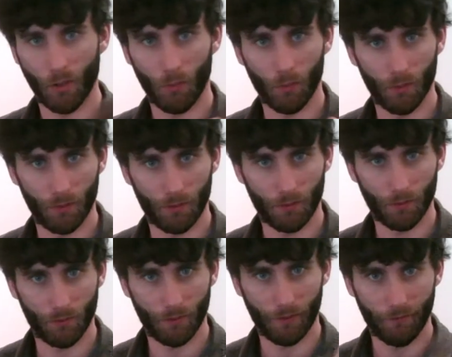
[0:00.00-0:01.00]
1, 2,
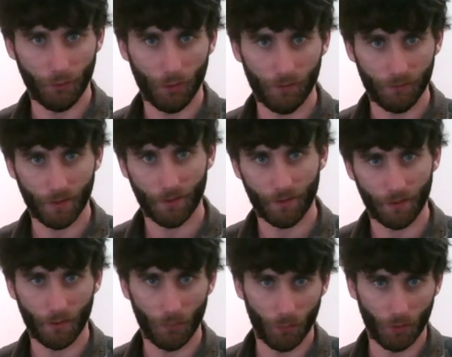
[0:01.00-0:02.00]
3, 4, 5,
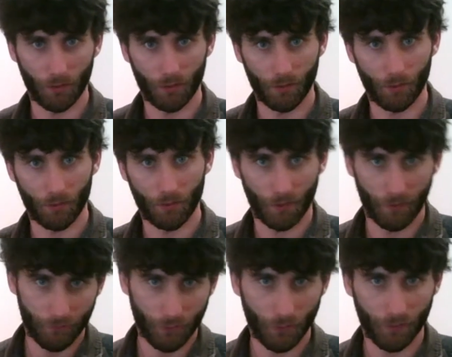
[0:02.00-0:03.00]
6. 1, 2, 3,
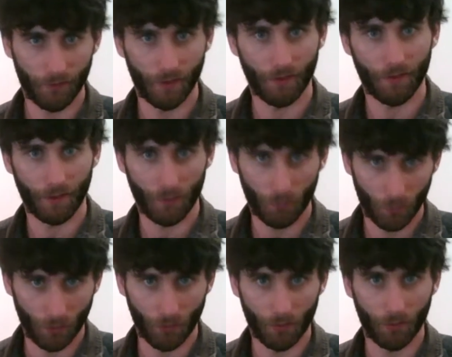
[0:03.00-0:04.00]
4, 5, 6.
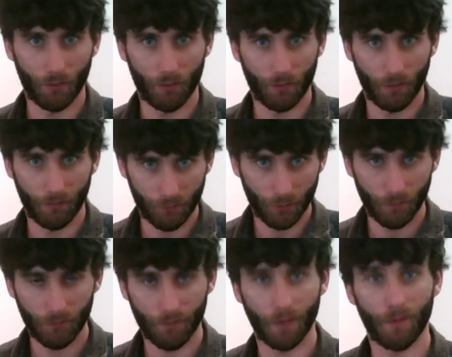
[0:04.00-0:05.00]
1, 2, 3, 4,
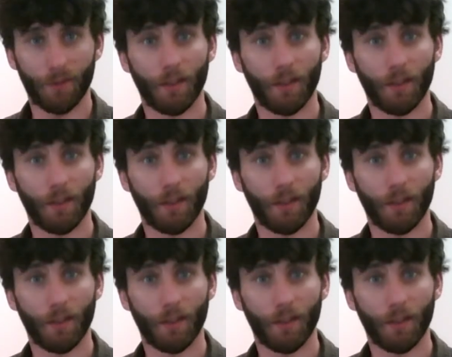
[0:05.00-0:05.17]
5, 6.